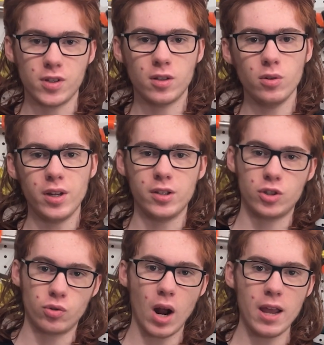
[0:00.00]
including
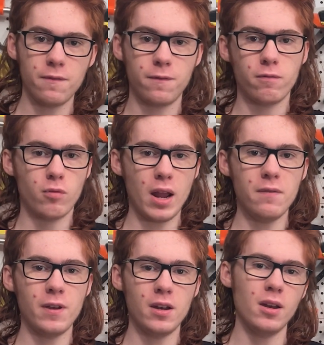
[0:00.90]
Stryfe,
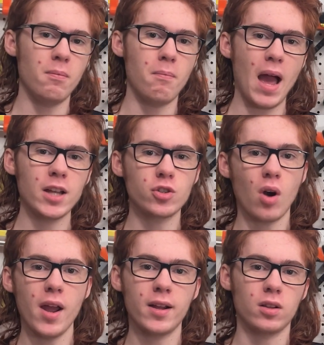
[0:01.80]
Raven, Magstrike,